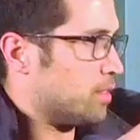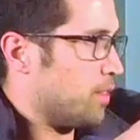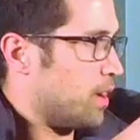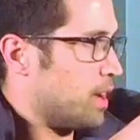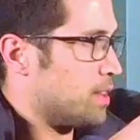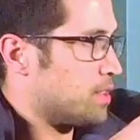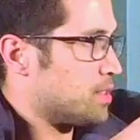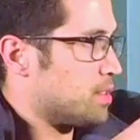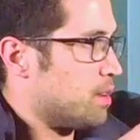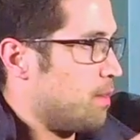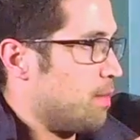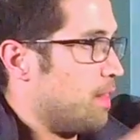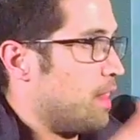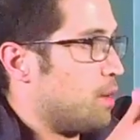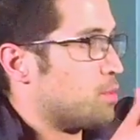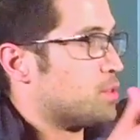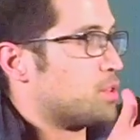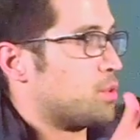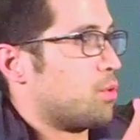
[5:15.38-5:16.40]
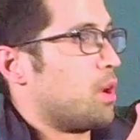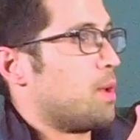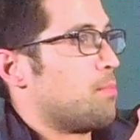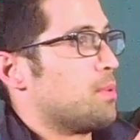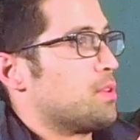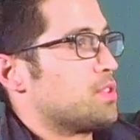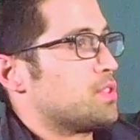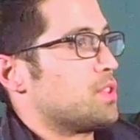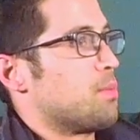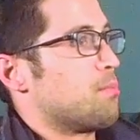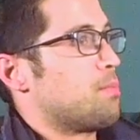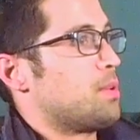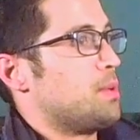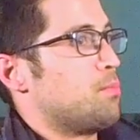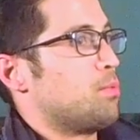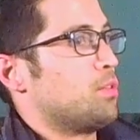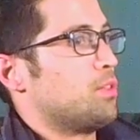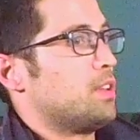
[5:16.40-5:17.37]
device, and that was great, but some
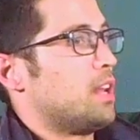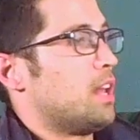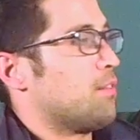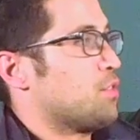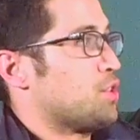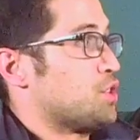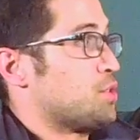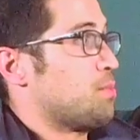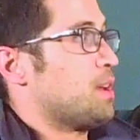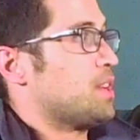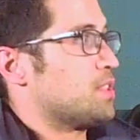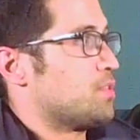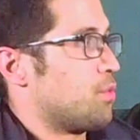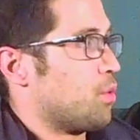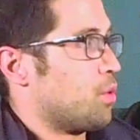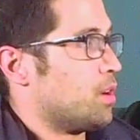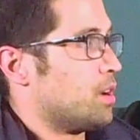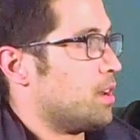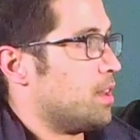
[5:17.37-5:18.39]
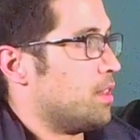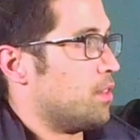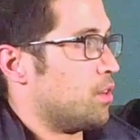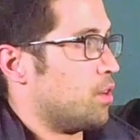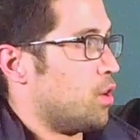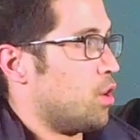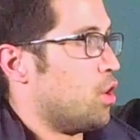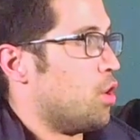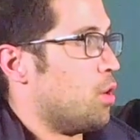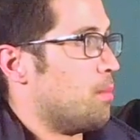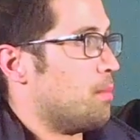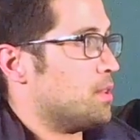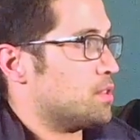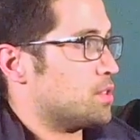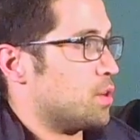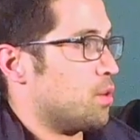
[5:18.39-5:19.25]
people didn't have the space for it in their home. And